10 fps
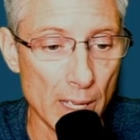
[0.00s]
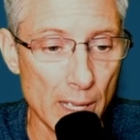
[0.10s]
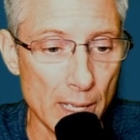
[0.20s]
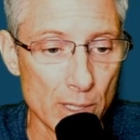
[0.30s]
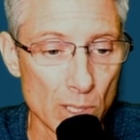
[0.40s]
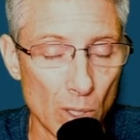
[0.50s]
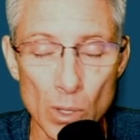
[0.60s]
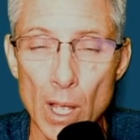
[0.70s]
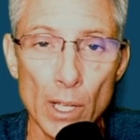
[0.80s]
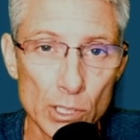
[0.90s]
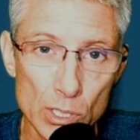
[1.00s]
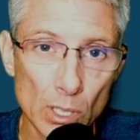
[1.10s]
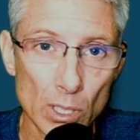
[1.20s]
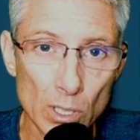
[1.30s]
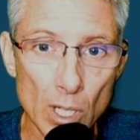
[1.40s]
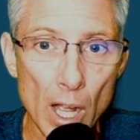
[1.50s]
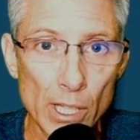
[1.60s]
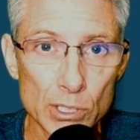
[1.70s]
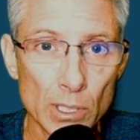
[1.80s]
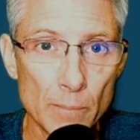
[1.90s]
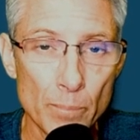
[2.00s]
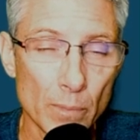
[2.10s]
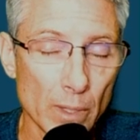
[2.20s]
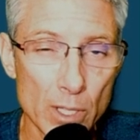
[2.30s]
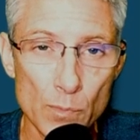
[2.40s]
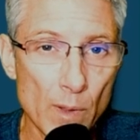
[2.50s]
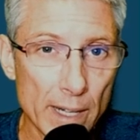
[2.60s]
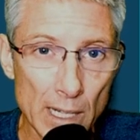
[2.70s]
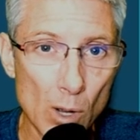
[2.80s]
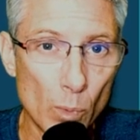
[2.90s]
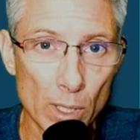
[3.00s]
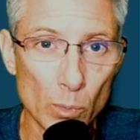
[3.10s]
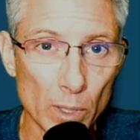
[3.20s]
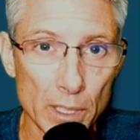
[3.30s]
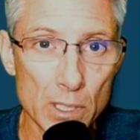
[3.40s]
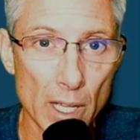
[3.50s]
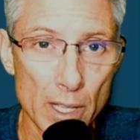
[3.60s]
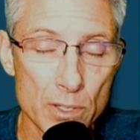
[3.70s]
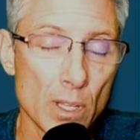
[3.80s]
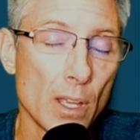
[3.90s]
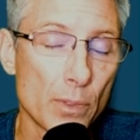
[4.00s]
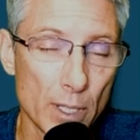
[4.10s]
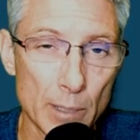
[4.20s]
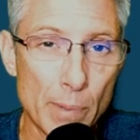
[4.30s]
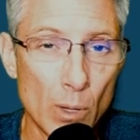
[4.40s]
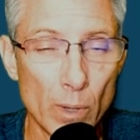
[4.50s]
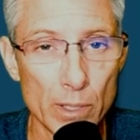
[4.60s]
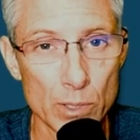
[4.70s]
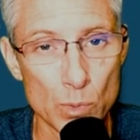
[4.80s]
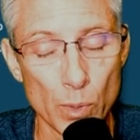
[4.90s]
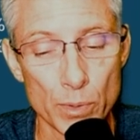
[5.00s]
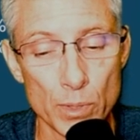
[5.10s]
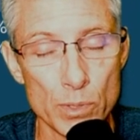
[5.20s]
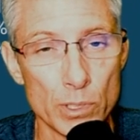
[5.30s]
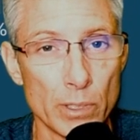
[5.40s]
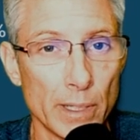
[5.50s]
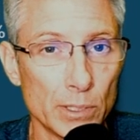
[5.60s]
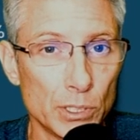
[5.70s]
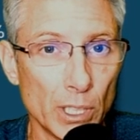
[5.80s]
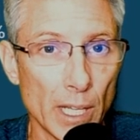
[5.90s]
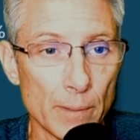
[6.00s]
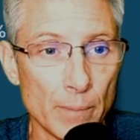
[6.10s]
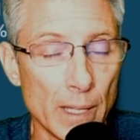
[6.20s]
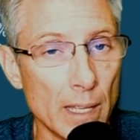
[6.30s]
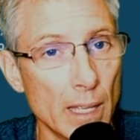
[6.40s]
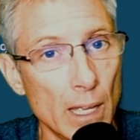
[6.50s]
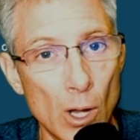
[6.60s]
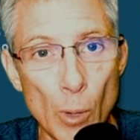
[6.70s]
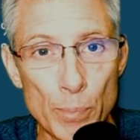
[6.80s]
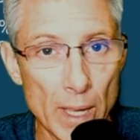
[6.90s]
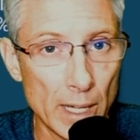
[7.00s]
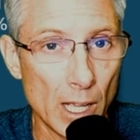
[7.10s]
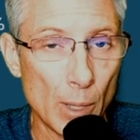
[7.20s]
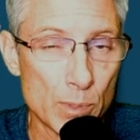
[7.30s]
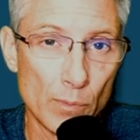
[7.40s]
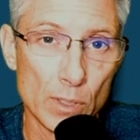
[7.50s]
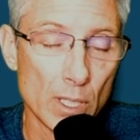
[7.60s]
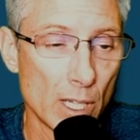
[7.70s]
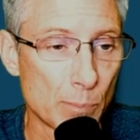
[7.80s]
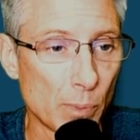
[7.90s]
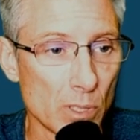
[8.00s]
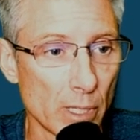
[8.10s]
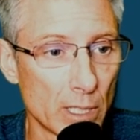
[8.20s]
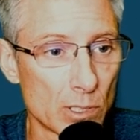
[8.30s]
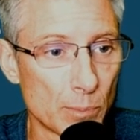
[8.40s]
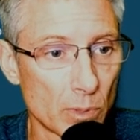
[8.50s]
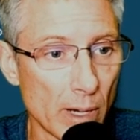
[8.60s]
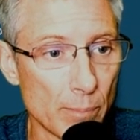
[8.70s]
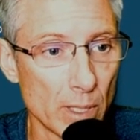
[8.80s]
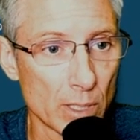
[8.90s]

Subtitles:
So just a little caution. Let's find out what it really does. Think about whether it's worth using your energy on. Hope that helps. If it does, please like and subscribe. Thanks.